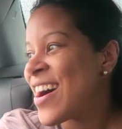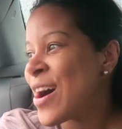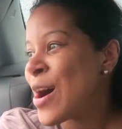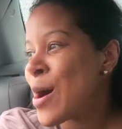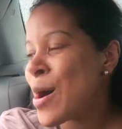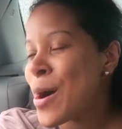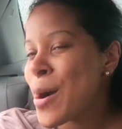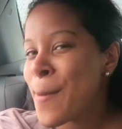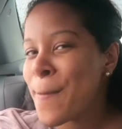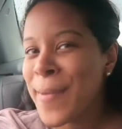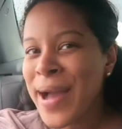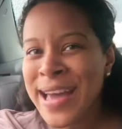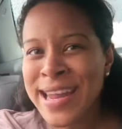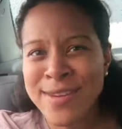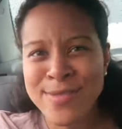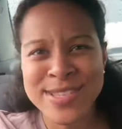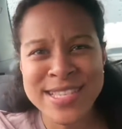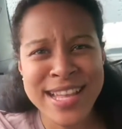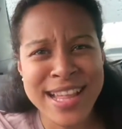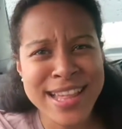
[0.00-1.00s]
um, and
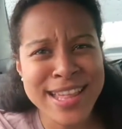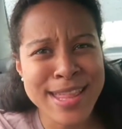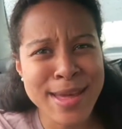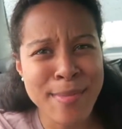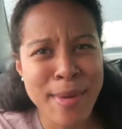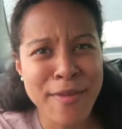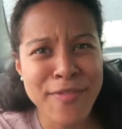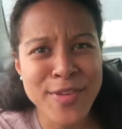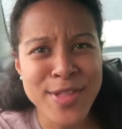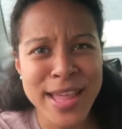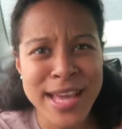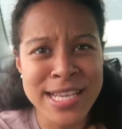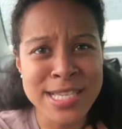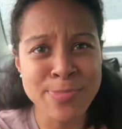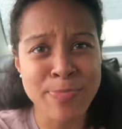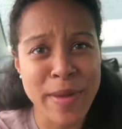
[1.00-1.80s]
I was telling them, I feel like